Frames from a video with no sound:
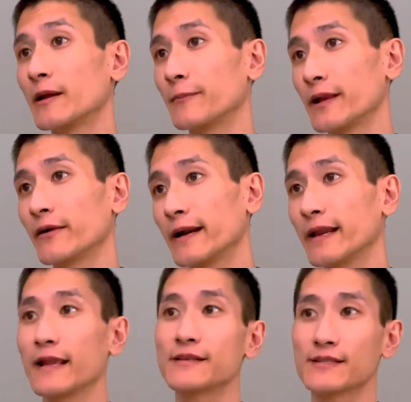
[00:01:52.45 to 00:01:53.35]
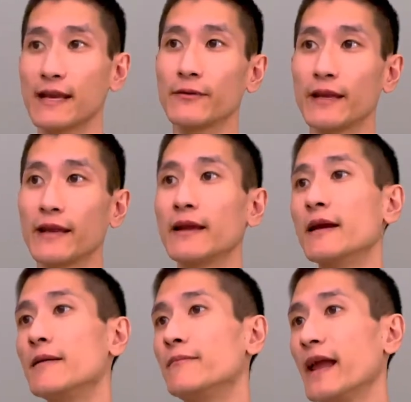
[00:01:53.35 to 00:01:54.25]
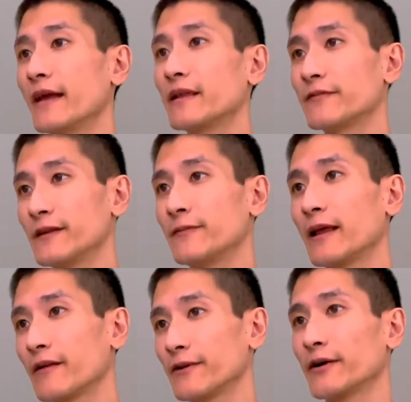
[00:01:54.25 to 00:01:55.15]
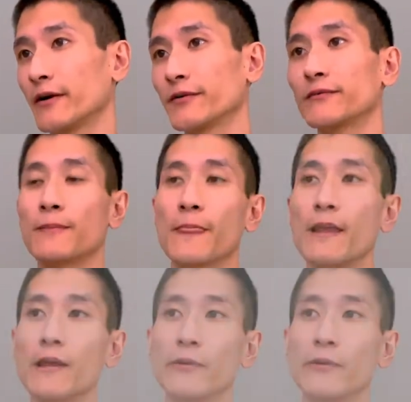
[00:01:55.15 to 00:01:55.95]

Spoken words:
appearing and sounding male and female avatars. We